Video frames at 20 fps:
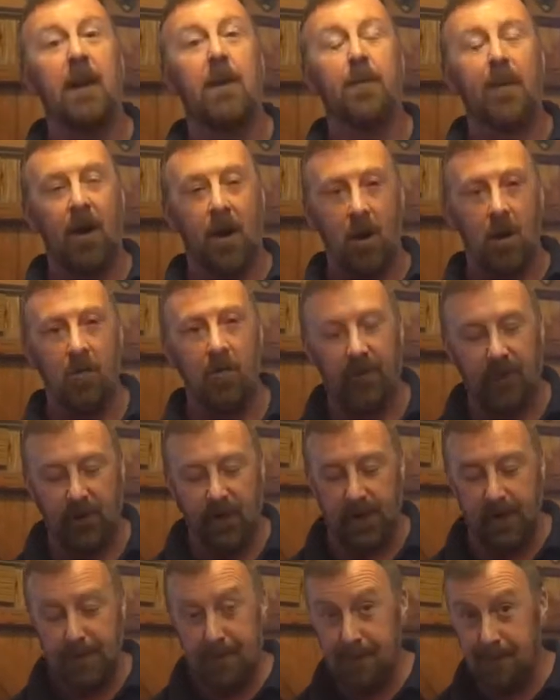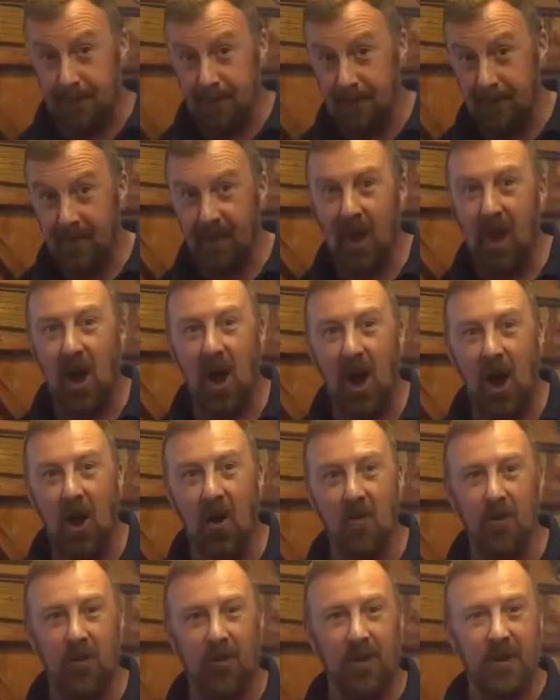but hopefully
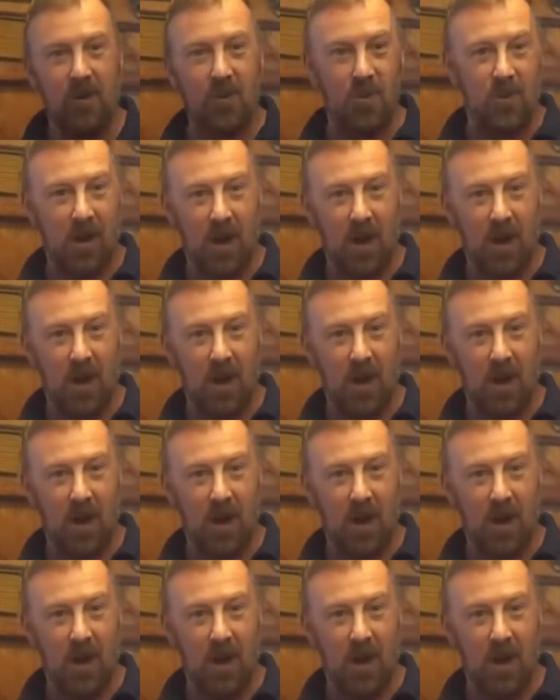it will